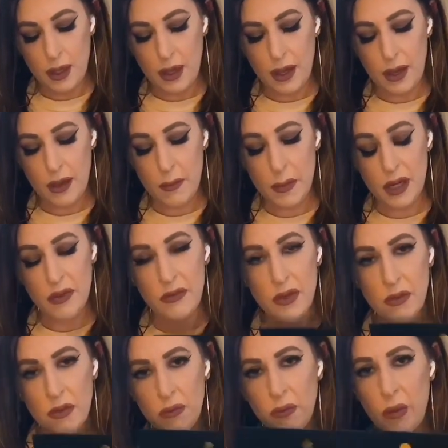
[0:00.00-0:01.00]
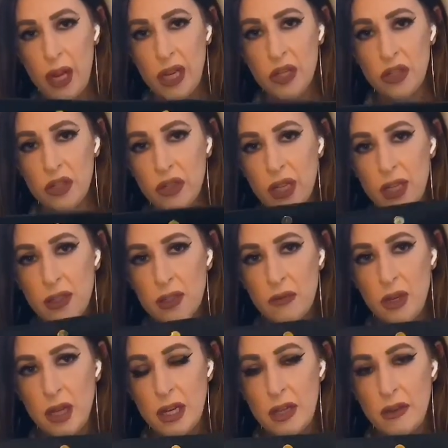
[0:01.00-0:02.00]
And if you arrange things
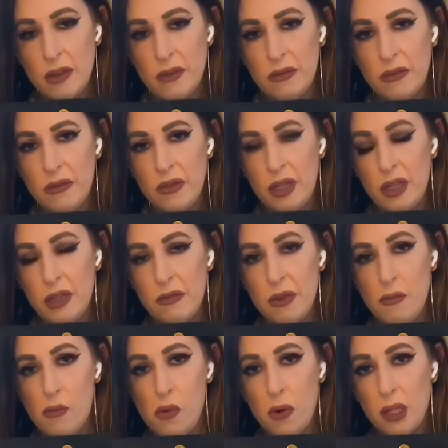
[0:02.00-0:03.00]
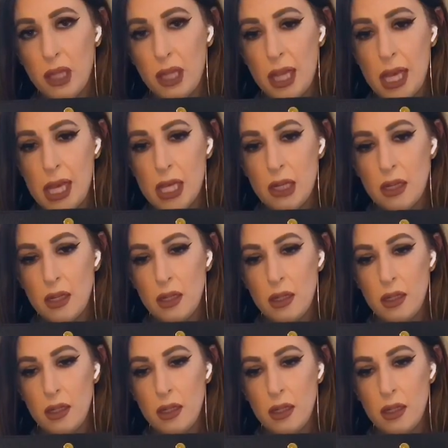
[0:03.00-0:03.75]
right, you can fit even more than that.